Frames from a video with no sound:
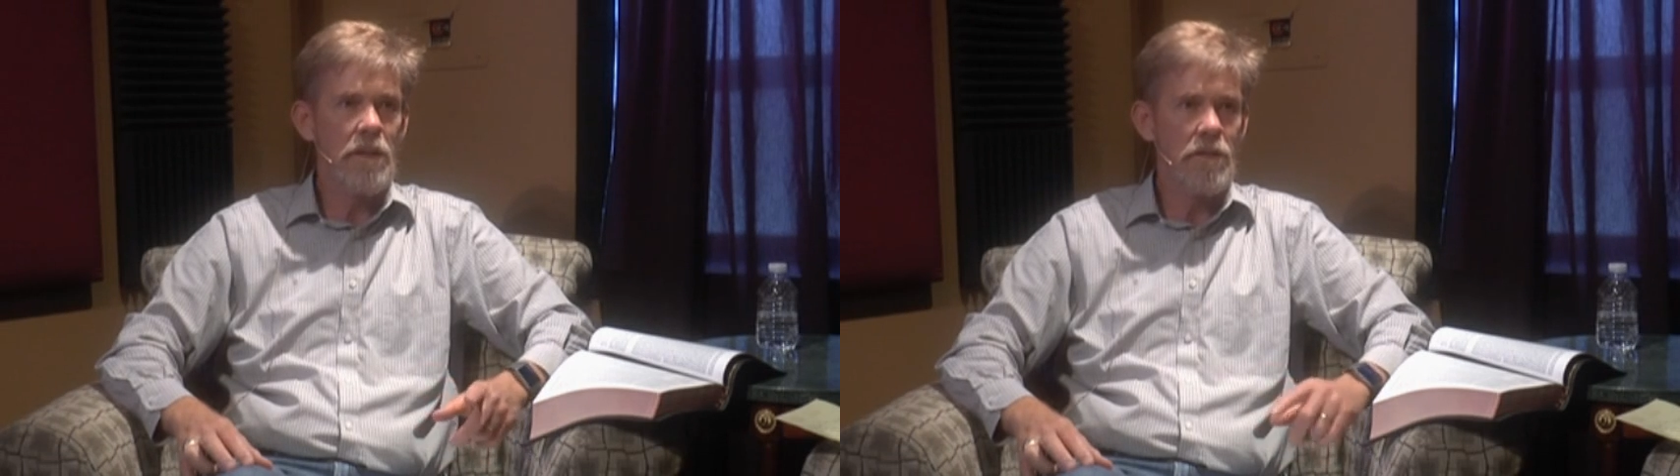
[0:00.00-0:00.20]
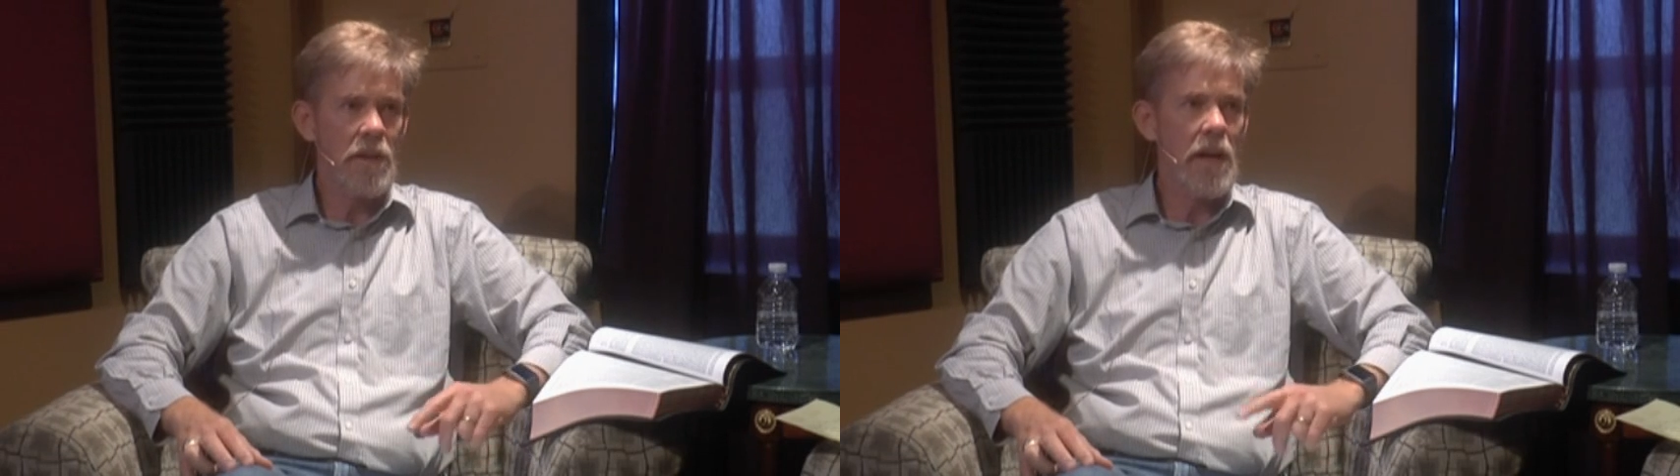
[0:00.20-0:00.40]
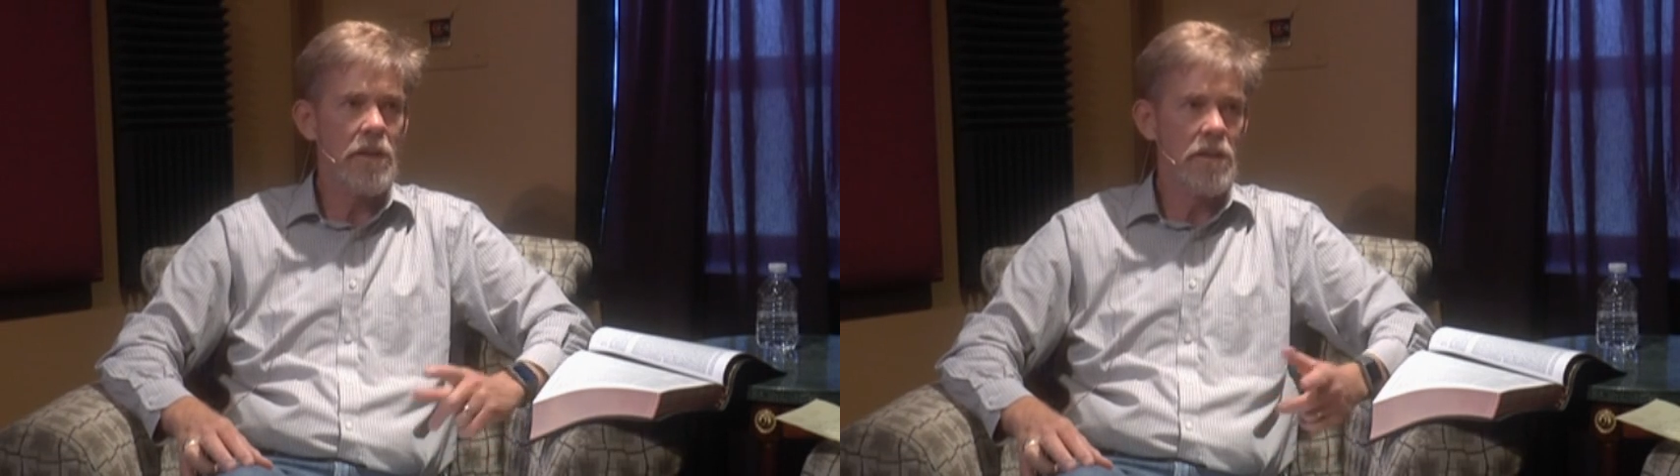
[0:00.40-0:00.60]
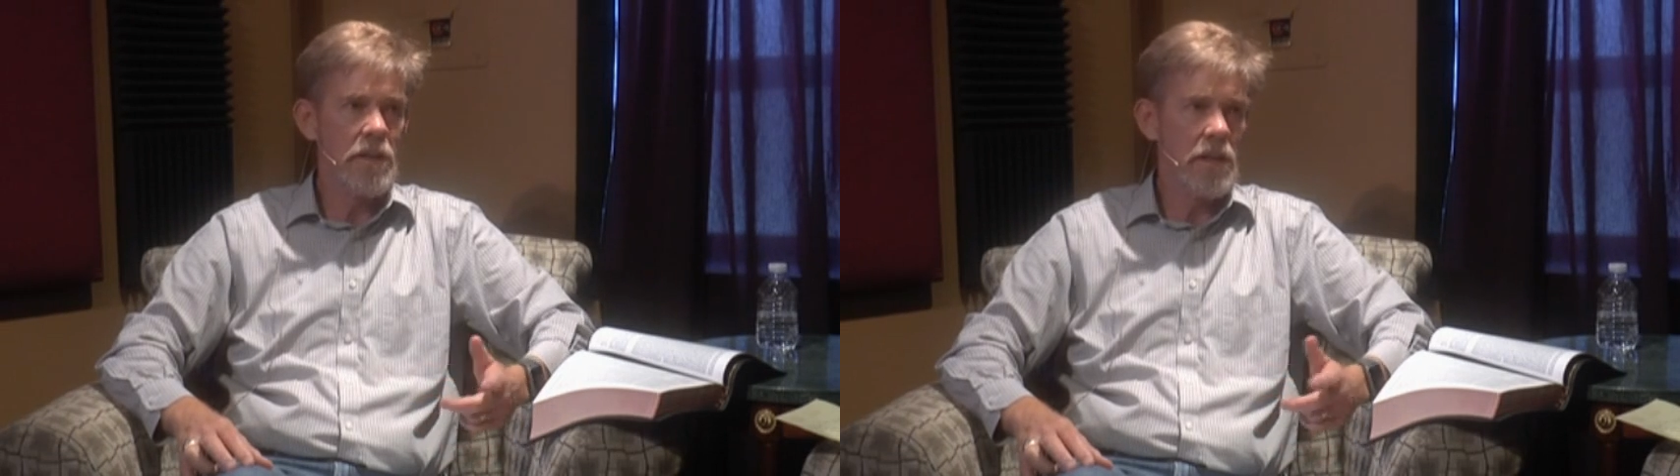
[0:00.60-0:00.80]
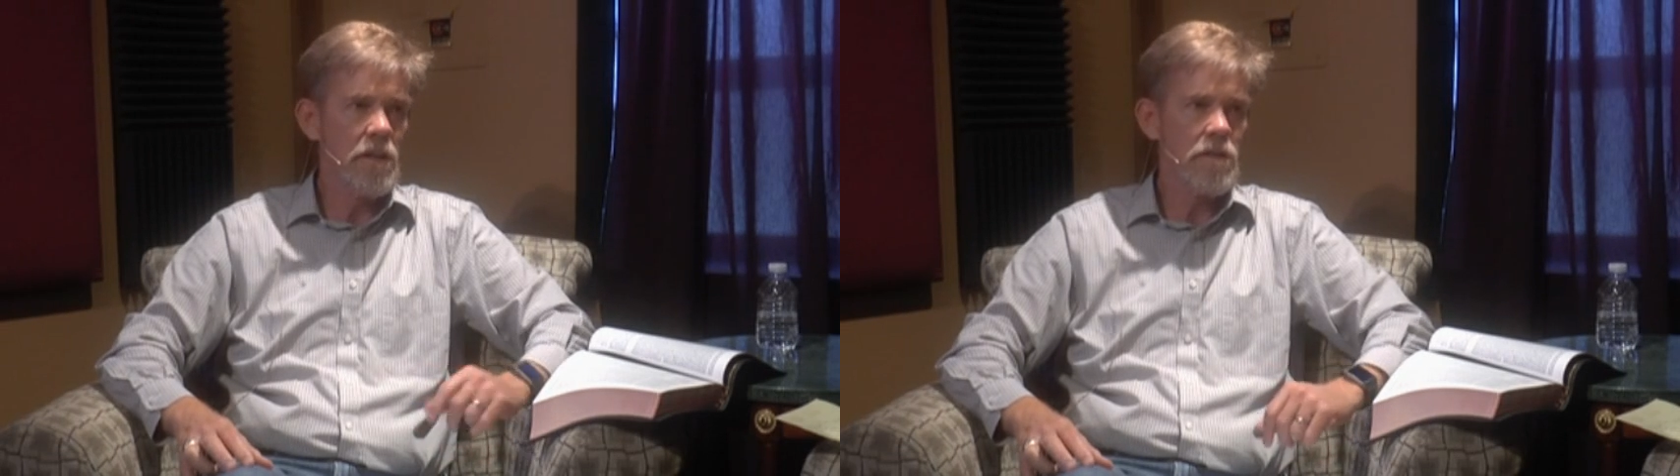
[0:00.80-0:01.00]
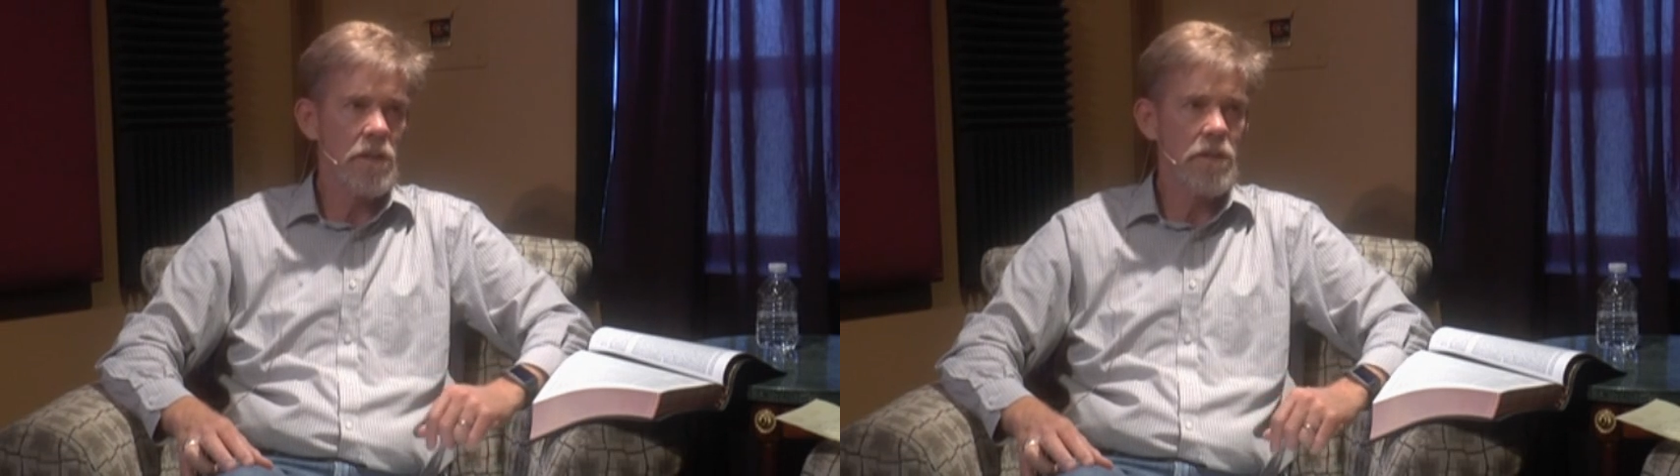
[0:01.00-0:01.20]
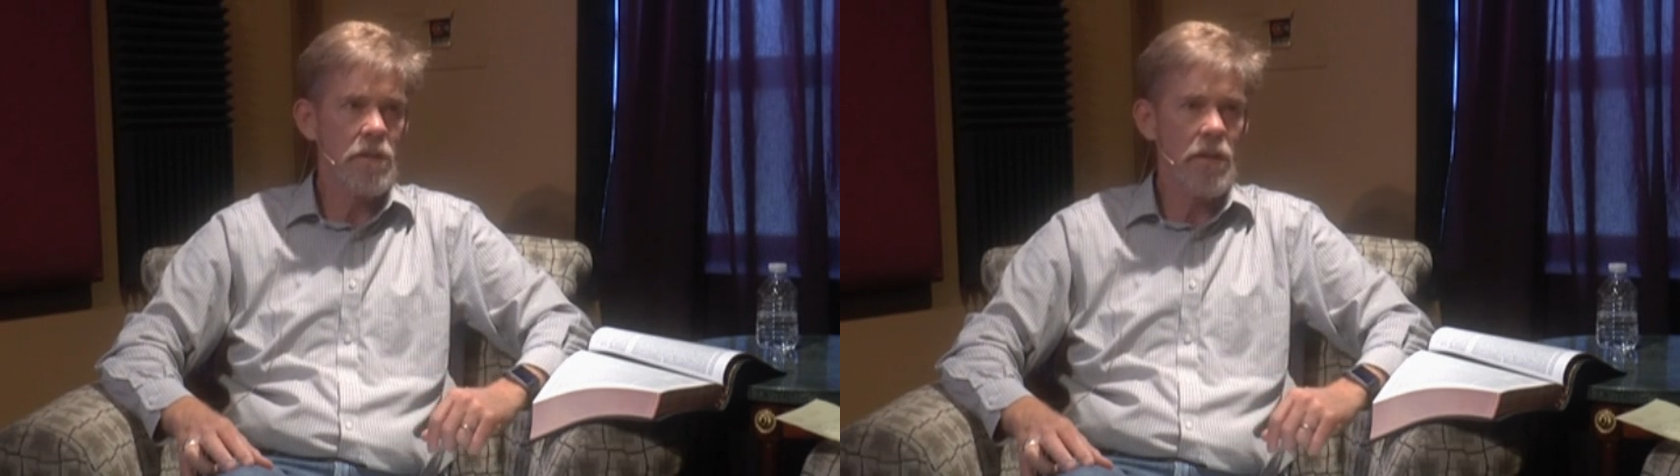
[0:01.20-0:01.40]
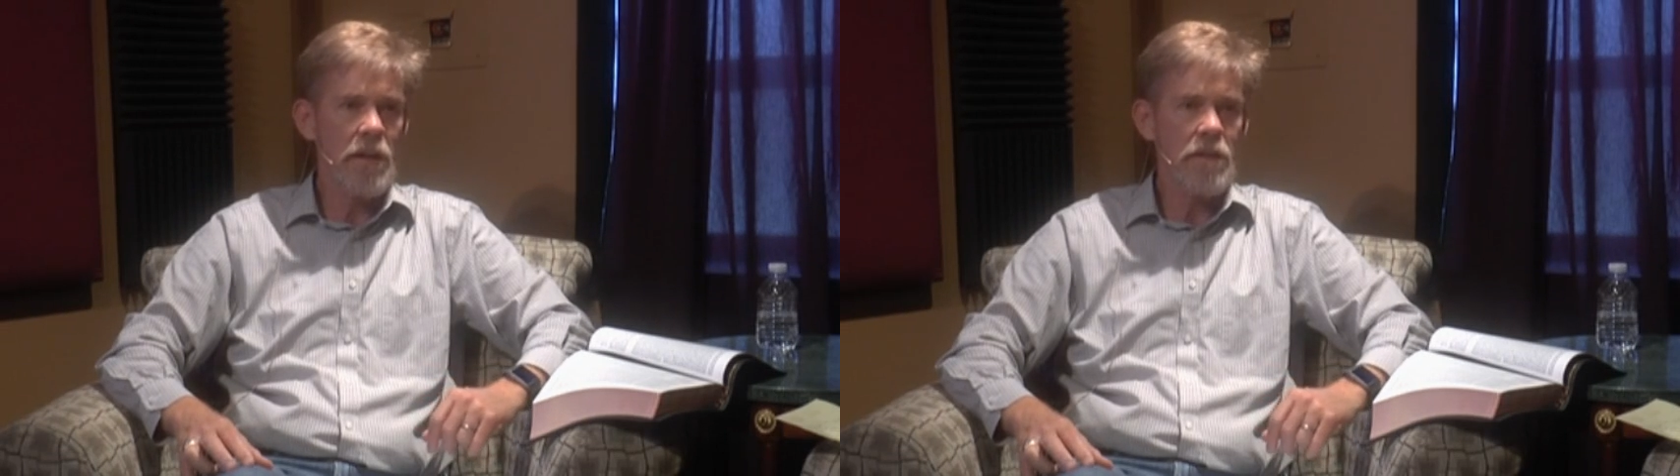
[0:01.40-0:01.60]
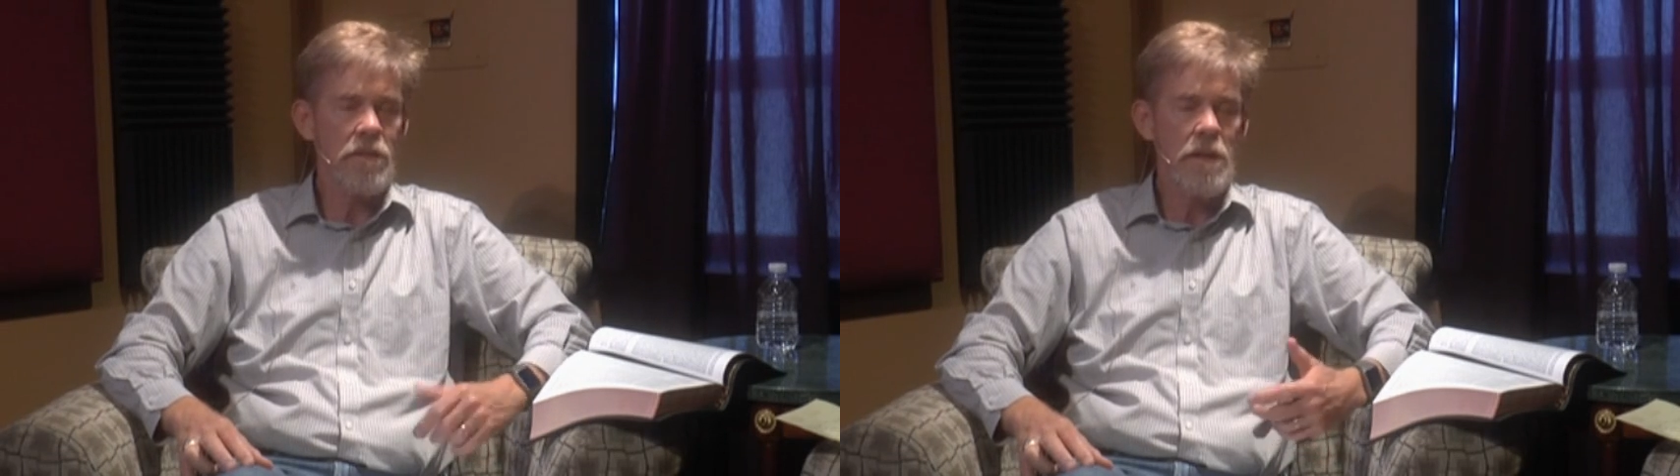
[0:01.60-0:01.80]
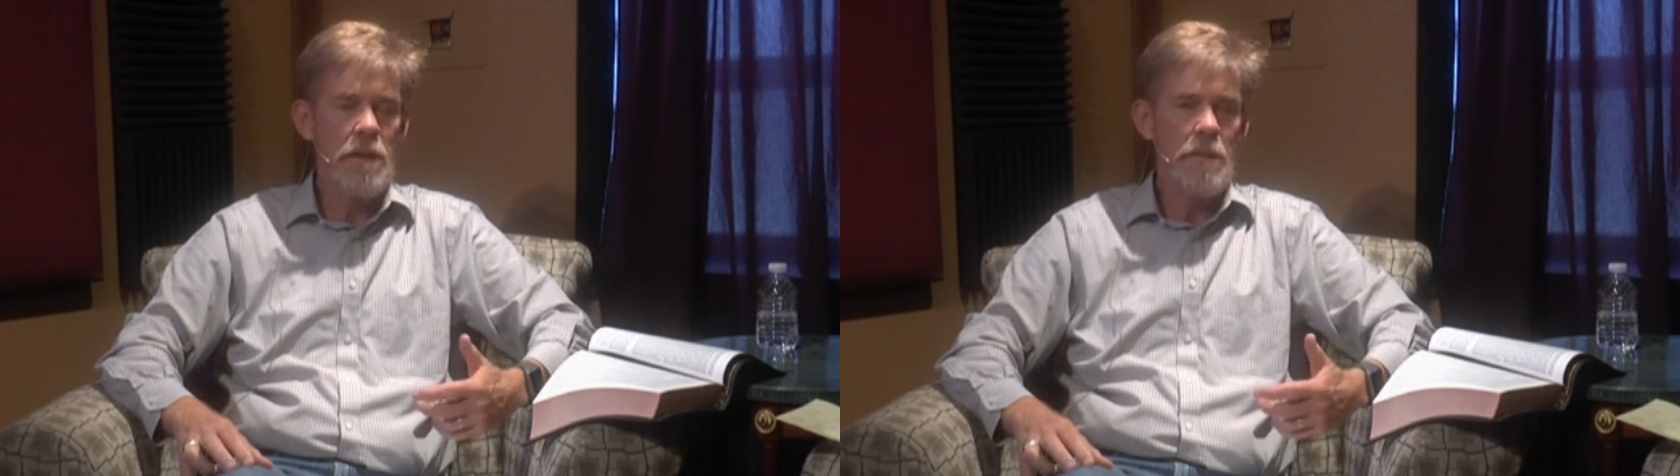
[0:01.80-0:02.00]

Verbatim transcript: of God to lead us onto grace.